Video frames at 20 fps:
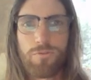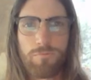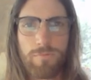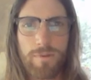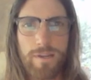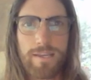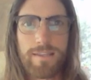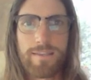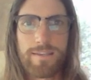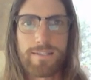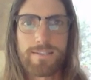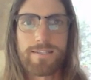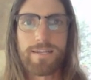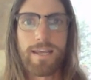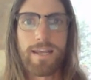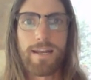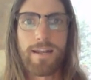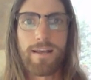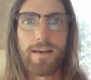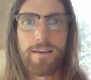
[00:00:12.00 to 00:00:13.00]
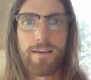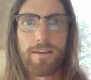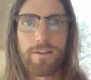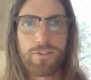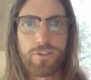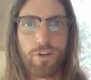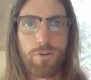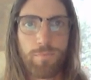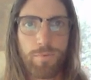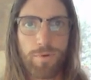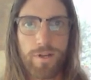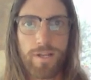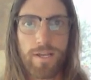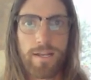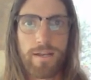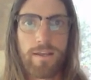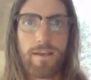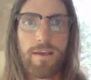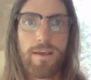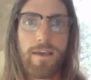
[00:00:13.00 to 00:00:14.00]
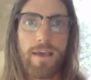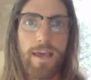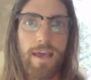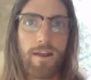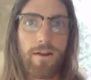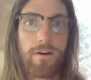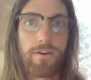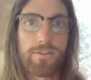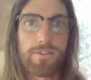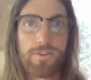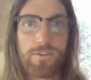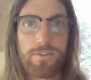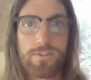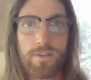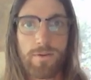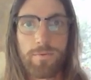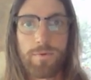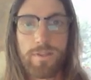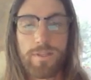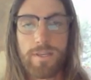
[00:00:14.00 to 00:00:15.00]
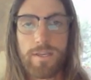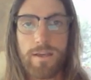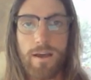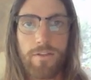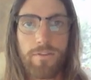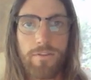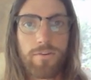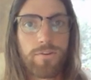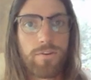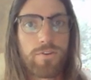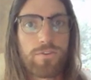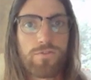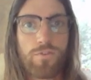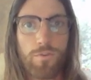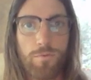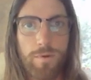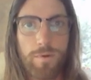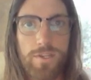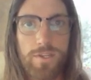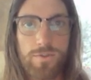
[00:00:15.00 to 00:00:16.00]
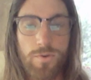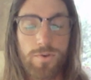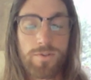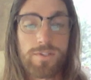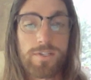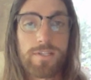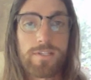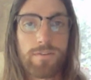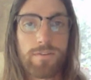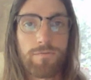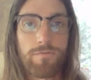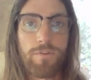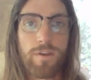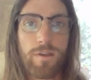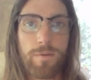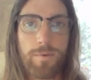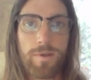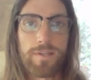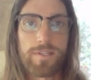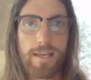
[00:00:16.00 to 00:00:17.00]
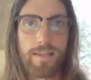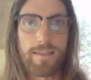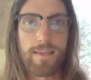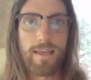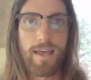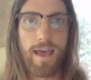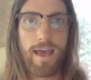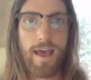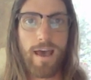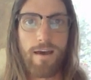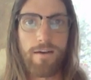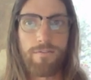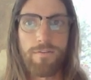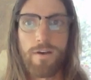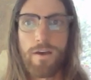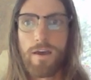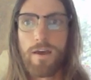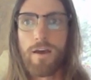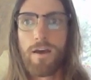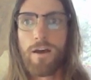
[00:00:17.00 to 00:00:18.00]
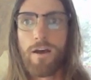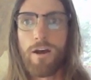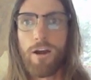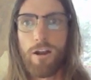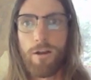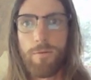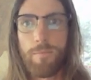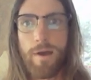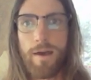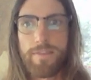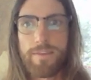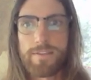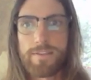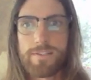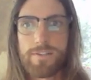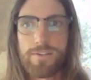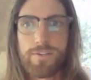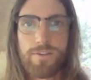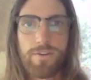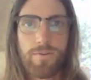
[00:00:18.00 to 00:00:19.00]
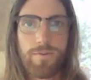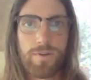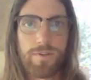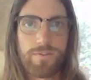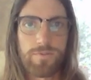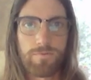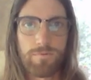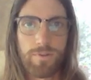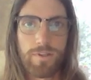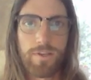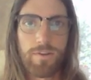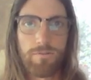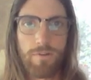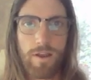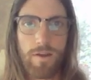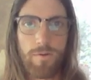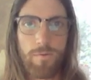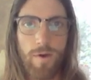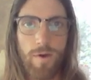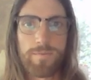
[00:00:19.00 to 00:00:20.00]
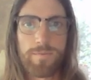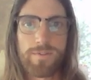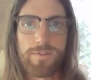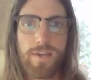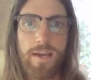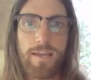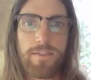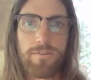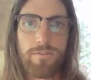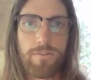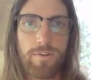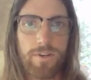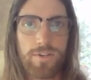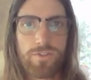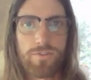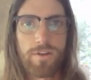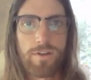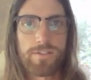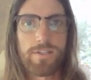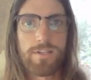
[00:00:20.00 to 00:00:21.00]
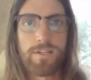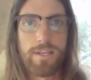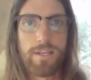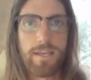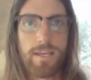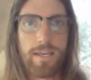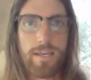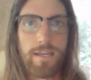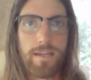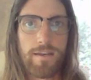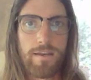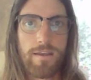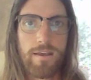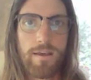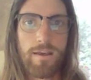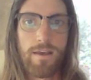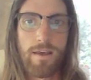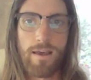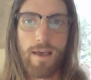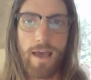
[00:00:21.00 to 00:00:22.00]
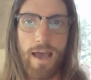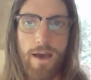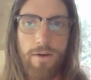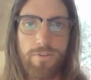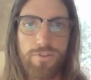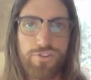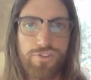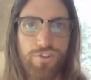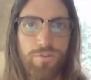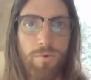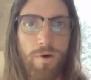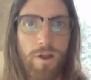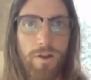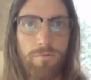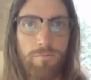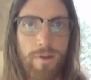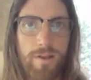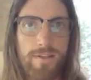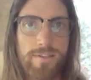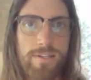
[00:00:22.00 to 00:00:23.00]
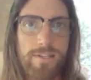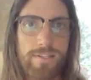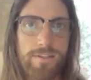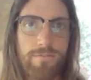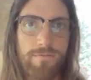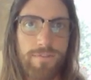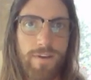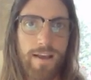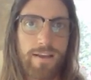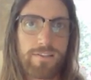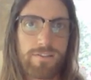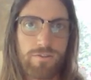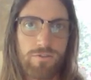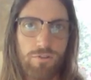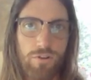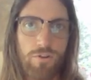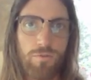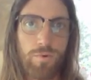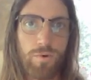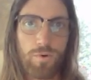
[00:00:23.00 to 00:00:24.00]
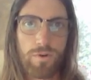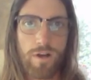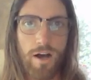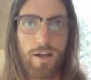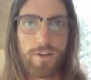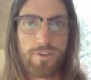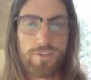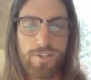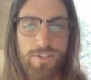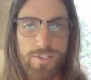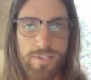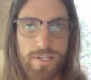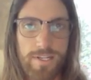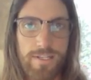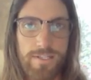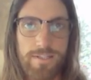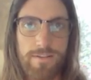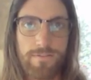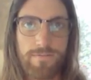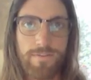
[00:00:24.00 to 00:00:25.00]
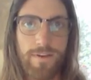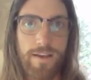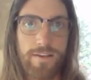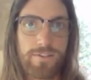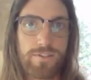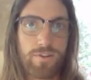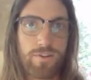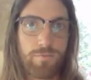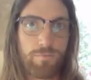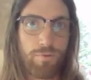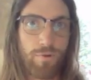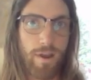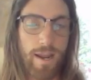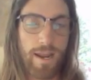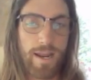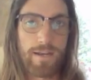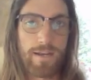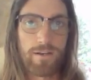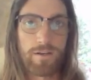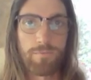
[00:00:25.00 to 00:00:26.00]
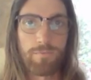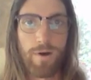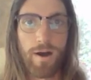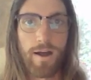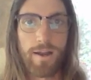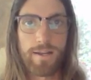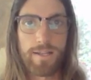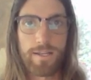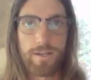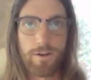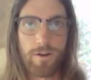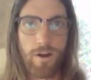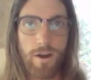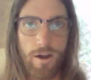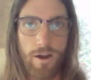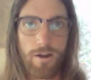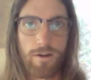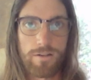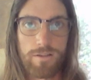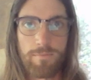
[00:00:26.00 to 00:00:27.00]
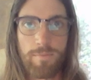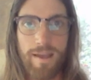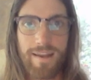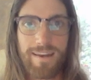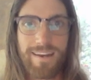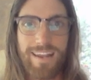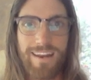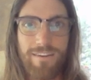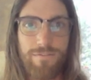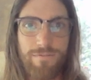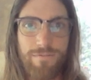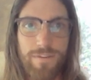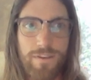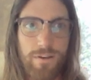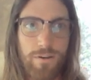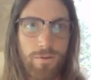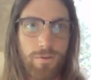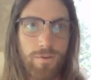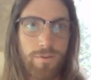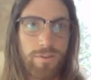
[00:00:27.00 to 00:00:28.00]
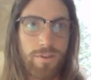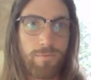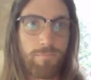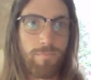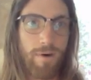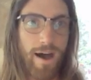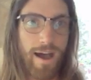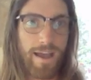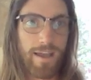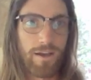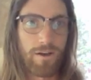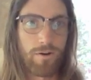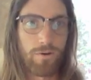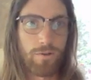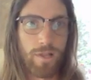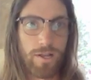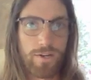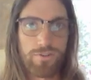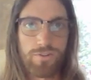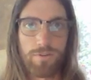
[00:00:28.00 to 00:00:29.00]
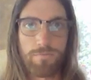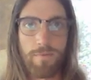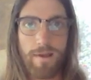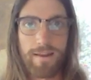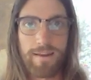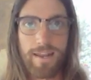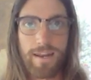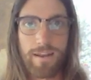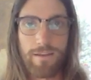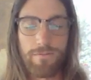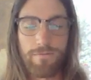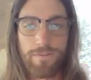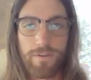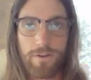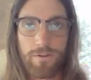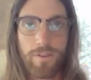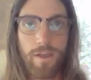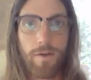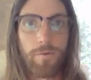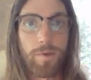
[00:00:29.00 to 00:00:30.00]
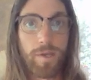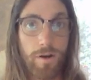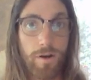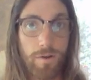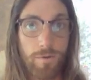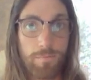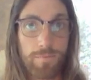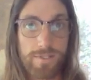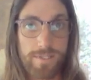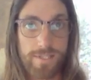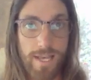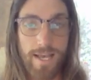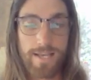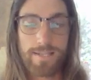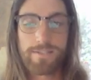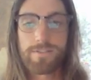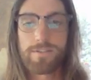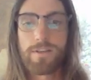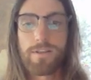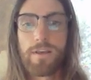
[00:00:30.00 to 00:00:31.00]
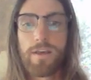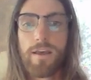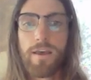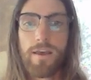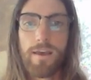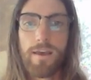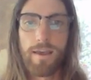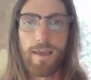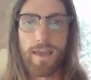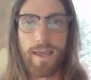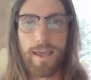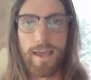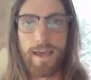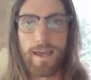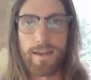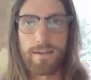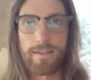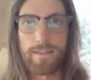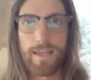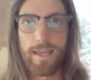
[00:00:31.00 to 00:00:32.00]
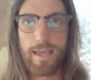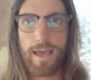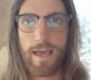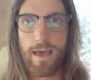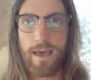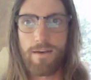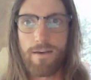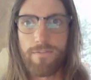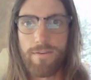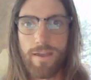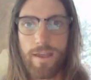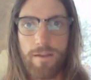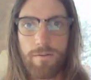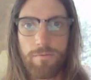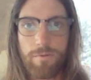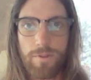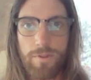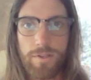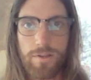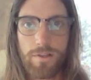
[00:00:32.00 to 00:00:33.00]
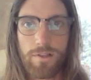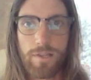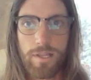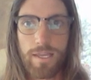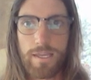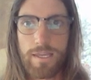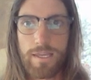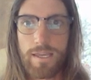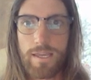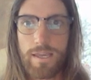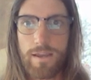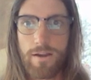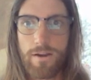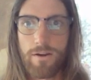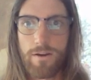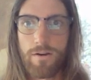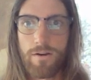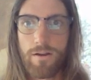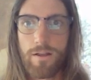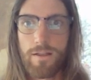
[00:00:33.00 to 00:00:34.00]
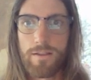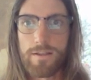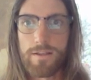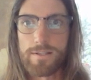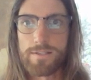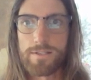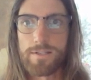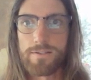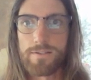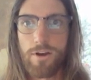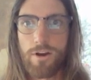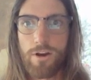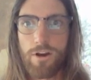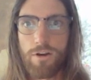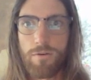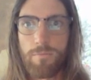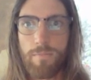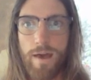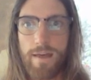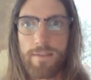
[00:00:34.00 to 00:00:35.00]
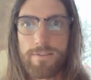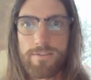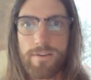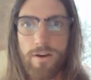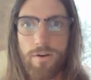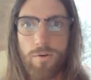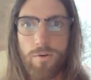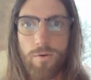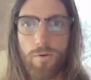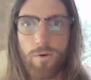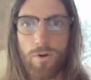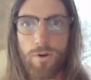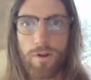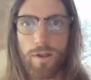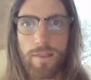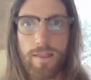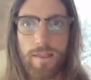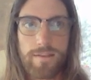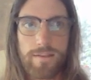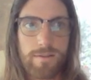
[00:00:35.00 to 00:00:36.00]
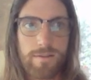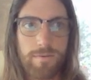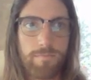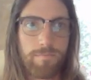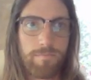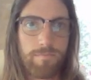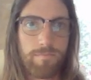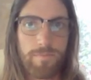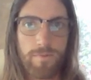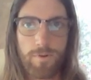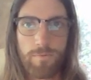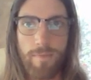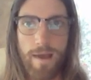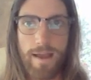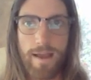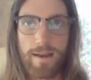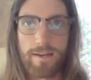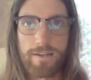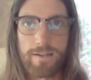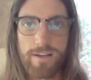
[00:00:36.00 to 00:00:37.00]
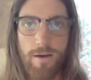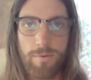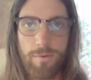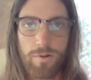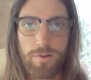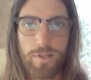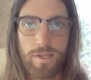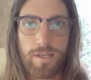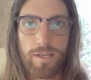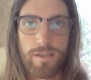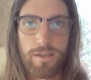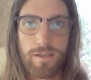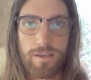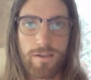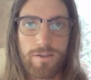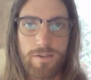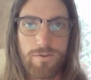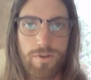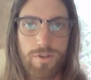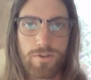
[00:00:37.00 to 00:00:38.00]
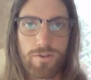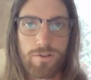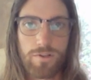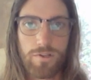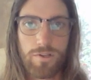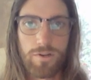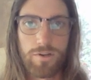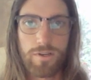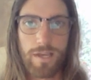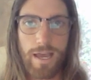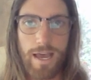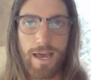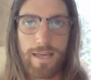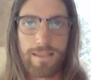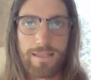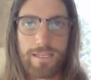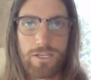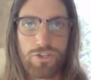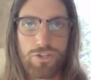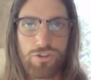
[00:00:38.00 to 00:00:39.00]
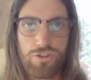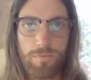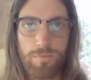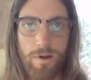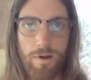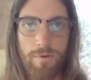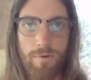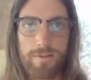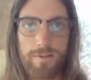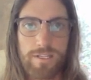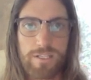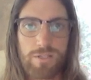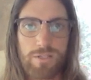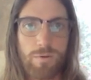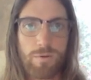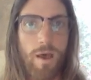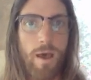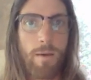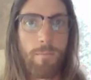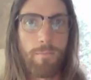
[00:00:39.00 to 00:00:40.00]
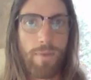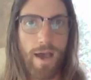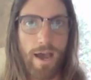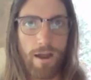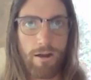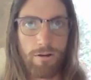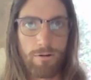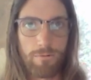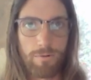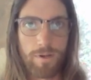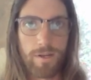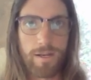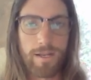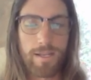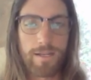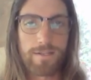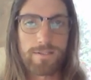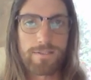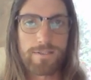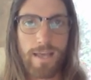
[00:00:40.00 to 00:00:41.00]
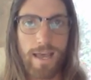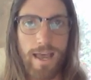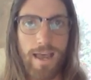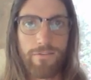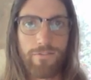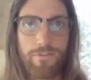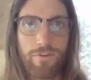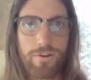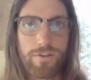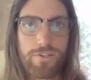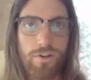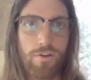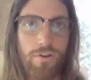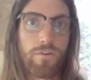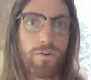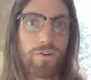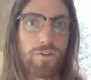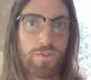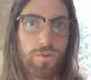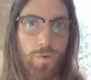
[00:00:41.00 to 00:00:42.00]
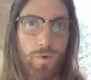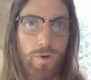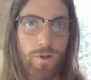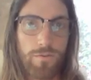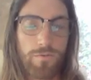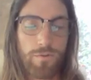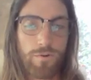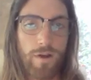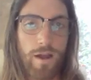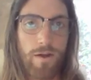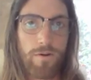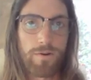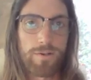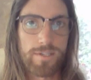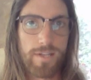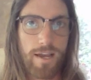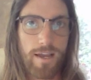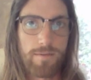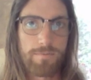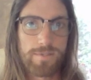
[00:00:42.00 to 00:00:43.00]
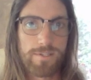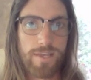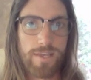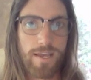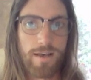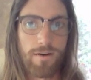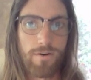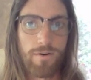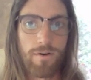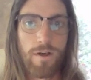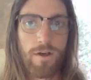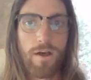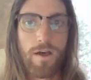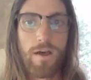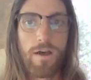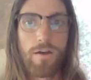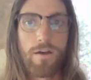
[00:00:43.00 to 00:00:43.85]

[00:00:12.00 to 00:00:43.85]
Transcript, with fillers: can read this data, interpret it, and also some of the other useful resources and freebies that they have. HeartMath Institute is a really great website. They're interested in how the Schumann resonance affects global consciousness. It affects your brain, your body, your heart, the magnetic field, the bioelectric magnetic field that we all possess. And they have a really good link here. This is heartmath.org, and then it's a, their magnetometer link. And you can look at the Schumann resonance power readings averaged over a 24 hour time scale